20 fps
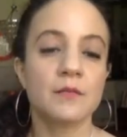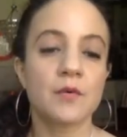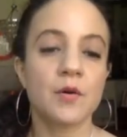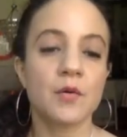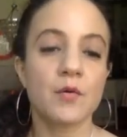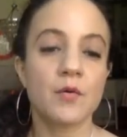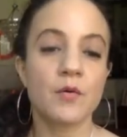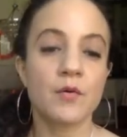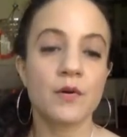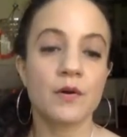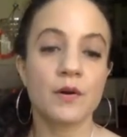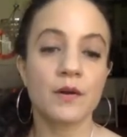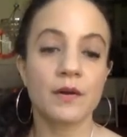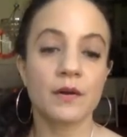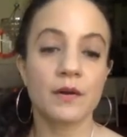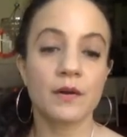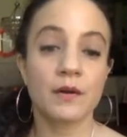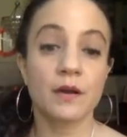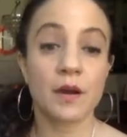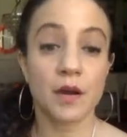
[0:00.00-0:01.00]

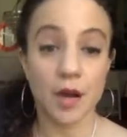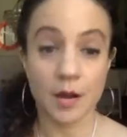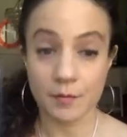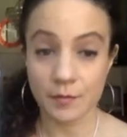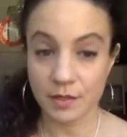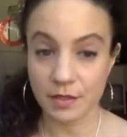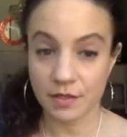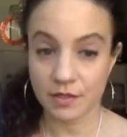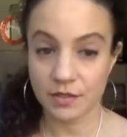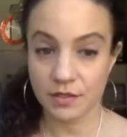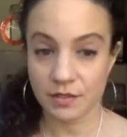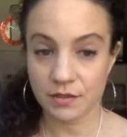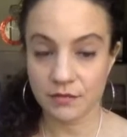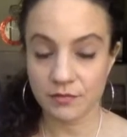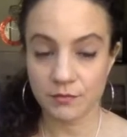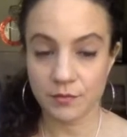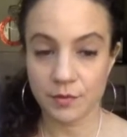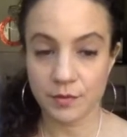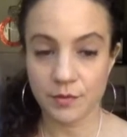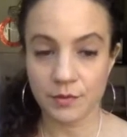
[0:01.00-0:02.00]
or a combination of
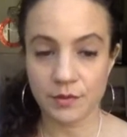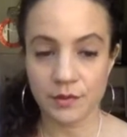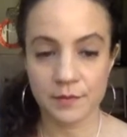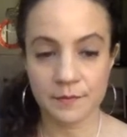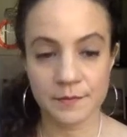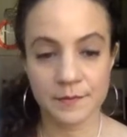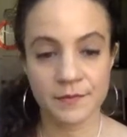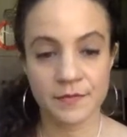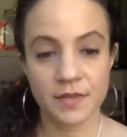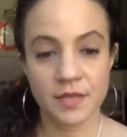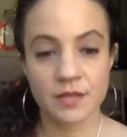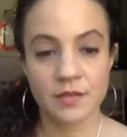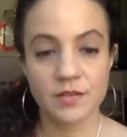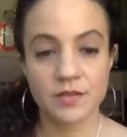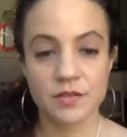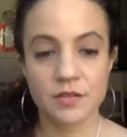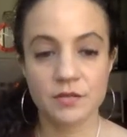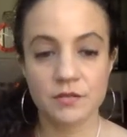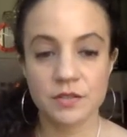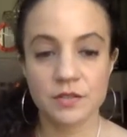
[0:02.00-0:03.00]
both.
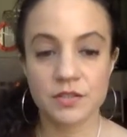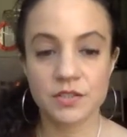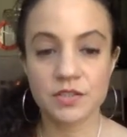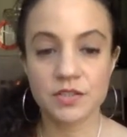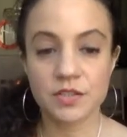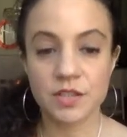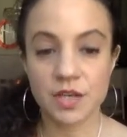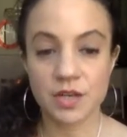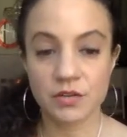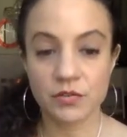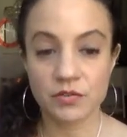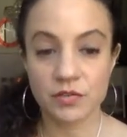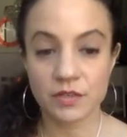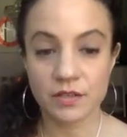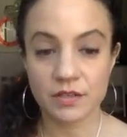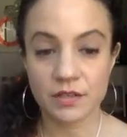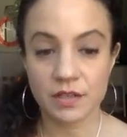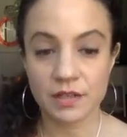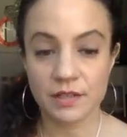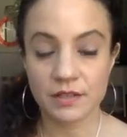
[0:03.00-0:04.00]
So in
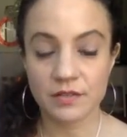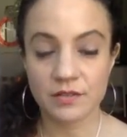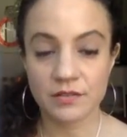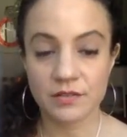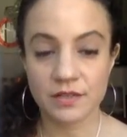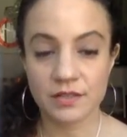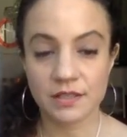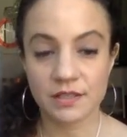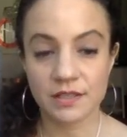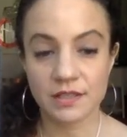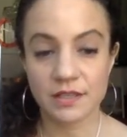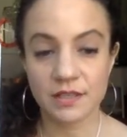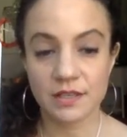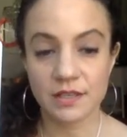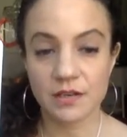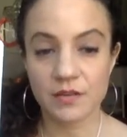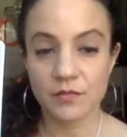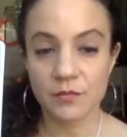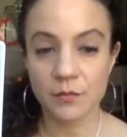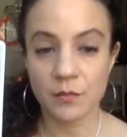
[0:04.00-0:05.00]
general, I know that the
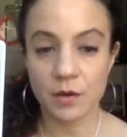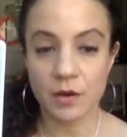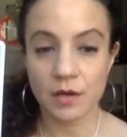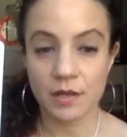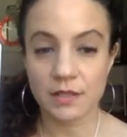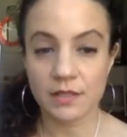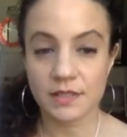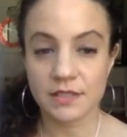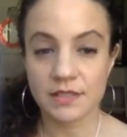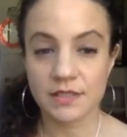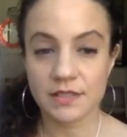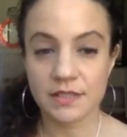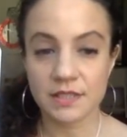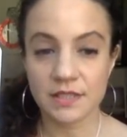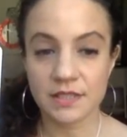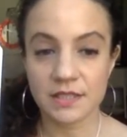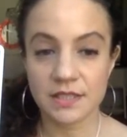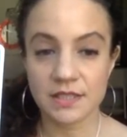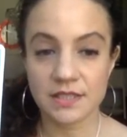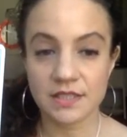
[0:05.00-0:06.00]
King of Wands
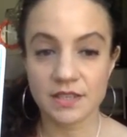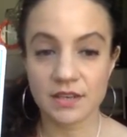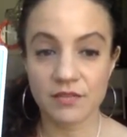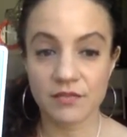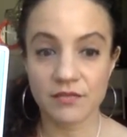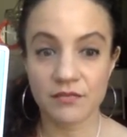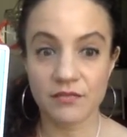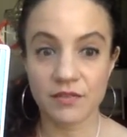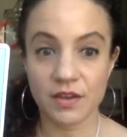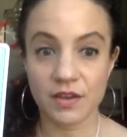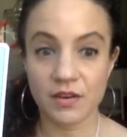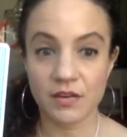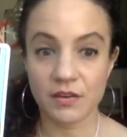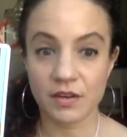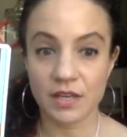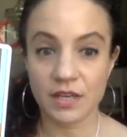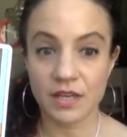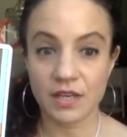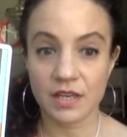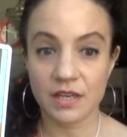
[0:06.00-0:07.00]
is a
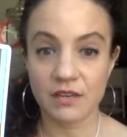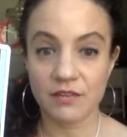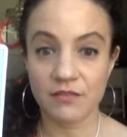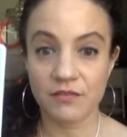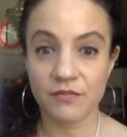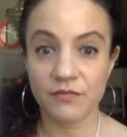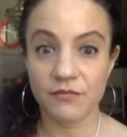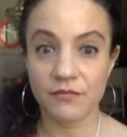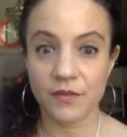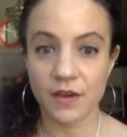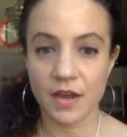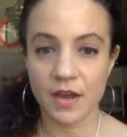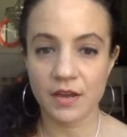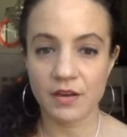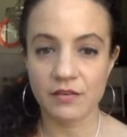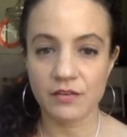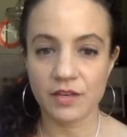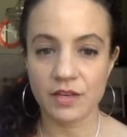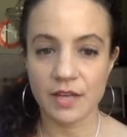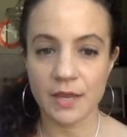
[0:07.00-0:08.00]
very
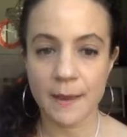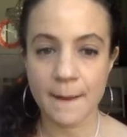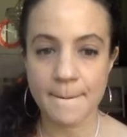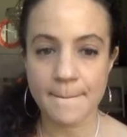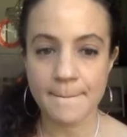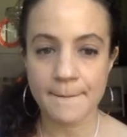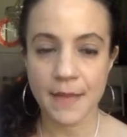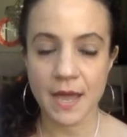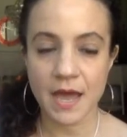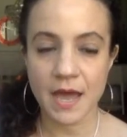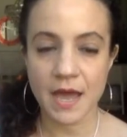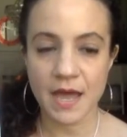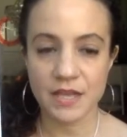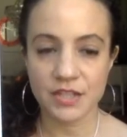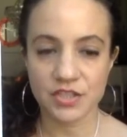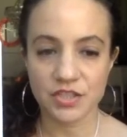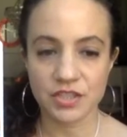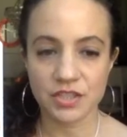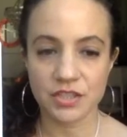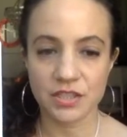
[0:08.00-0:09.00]
fiery,
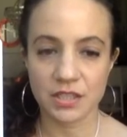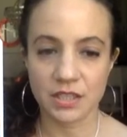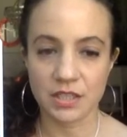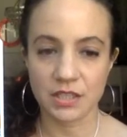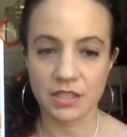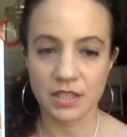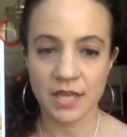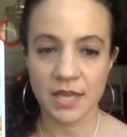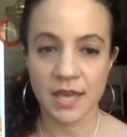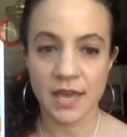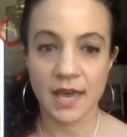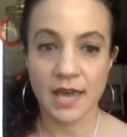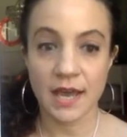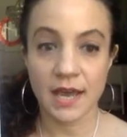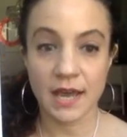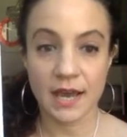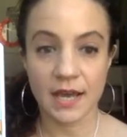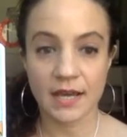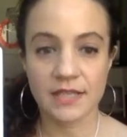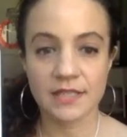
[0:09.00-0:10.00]
passionate,
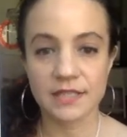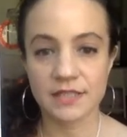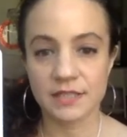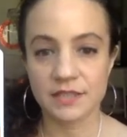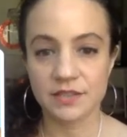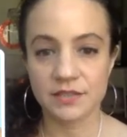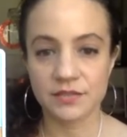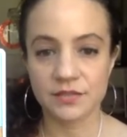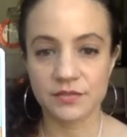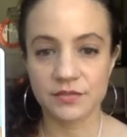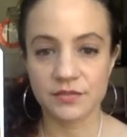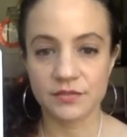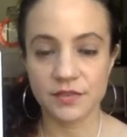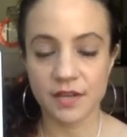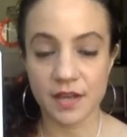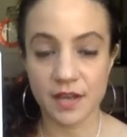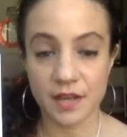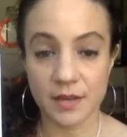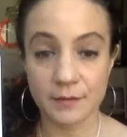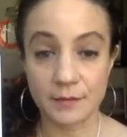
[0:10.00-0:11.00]
active
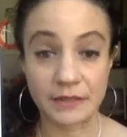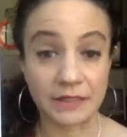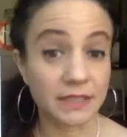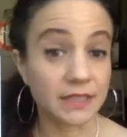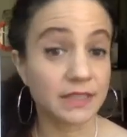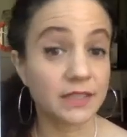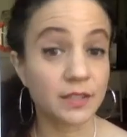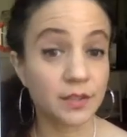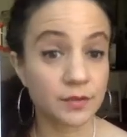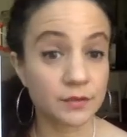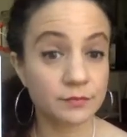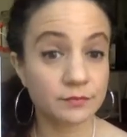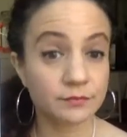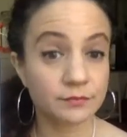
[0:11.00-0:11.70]
leader.